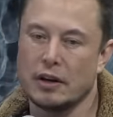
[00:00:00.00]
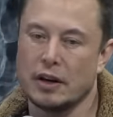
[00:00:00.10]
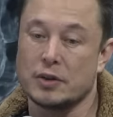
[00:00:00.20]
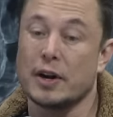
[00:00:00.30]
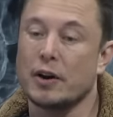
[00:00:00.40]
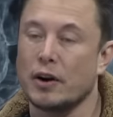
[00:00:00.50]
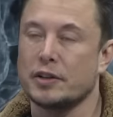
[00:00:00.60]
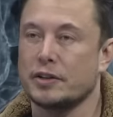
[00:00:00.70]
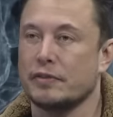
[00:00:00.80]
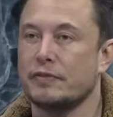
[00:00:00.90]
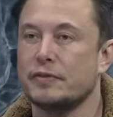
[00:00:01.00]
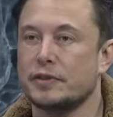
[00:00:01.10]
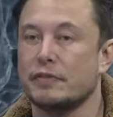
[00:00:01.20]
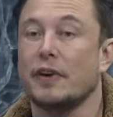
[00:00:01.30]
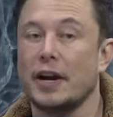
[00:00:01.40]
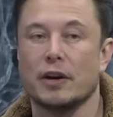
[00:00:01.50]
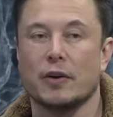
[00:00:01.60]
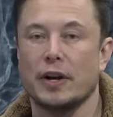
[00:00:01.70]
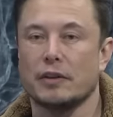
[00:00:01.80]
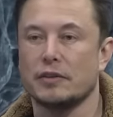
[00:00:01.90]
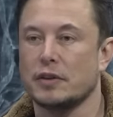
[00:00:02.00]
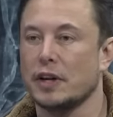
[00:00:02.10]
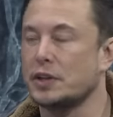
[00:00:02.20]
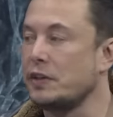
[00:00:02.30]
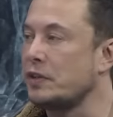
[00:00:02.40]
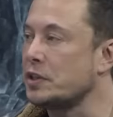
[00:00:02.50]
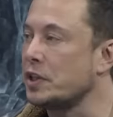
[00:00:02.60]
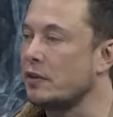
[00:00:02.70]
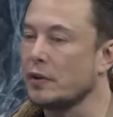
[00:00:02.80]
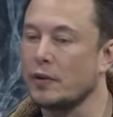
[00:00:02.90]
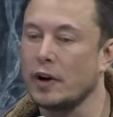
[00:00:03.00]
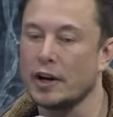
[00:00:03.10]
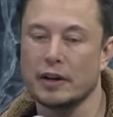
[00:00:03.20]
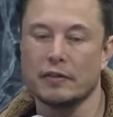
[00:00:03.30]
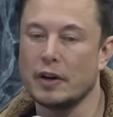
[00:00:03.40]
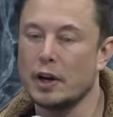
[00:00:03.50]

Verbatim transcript: I tried hard to, to find a great uh, chief engineer for the rocket,